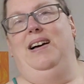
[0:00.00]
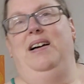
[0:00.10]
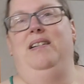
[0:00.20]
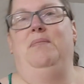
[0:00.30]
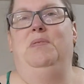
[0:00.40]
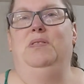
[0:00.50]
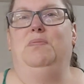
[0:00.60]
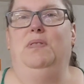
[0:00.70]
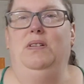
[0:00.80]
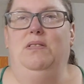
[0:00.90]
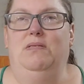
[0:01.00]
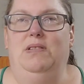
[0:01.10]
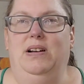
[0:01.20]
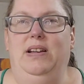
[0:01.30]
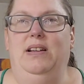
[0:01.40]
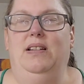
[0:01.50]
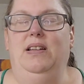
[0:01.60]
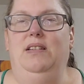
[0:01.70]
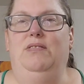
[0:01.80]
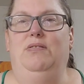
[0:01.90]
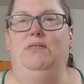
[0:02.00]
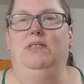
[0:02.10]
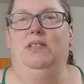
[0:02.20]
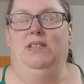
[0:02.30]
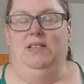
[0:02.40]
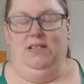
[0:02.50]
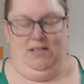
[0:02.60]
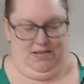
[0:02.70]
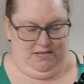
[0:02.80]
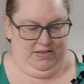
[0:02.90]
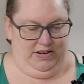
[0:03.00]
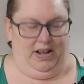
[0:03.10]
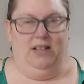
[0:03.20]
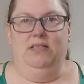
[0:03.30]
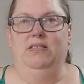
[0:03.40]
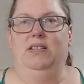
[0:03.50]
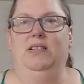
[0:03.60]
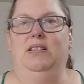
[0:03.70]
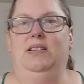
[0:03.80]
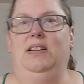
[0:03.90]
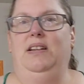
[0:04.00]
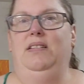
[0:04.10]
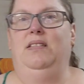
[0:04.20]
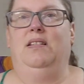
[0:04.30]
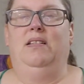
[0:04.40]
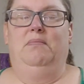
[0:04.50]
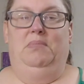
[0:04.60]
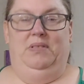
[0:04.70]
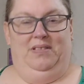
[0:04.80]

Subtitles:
I almost want to go on and get like all the colors in this tank top.